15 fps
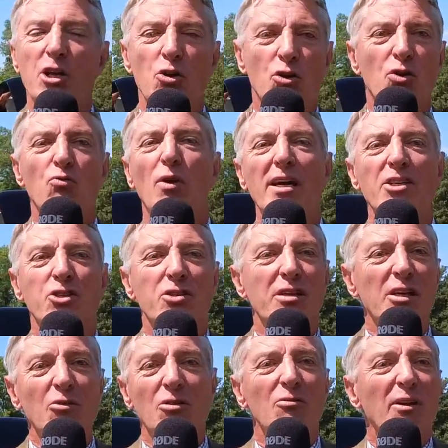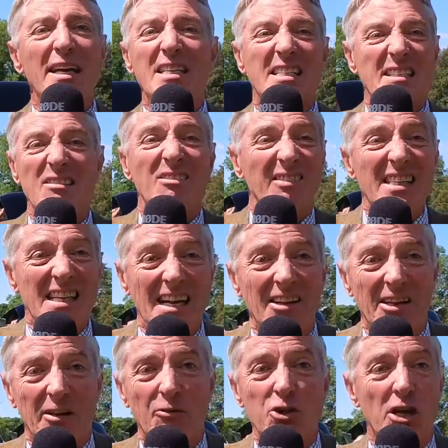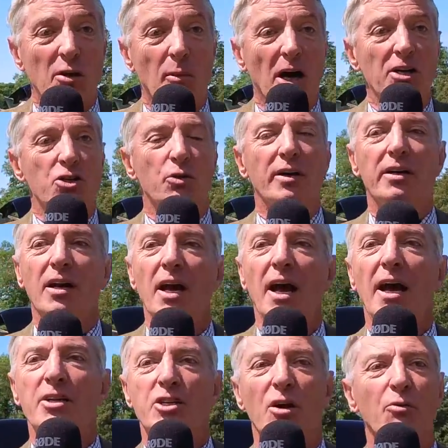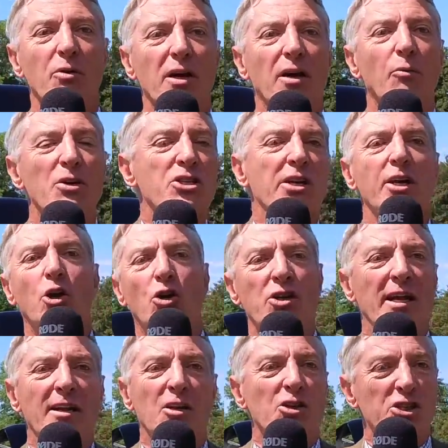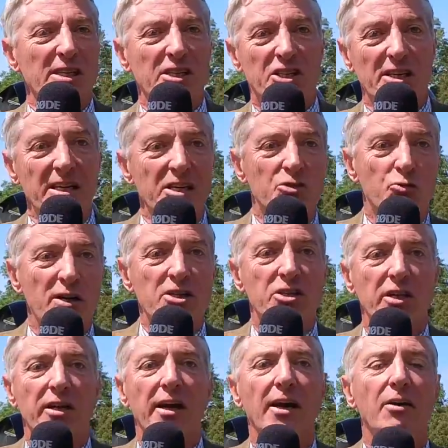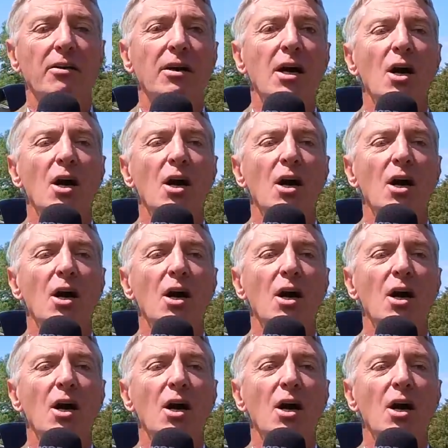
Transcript: You can race anything if you set your mind to it. So we're seeing Continental GTs racing now.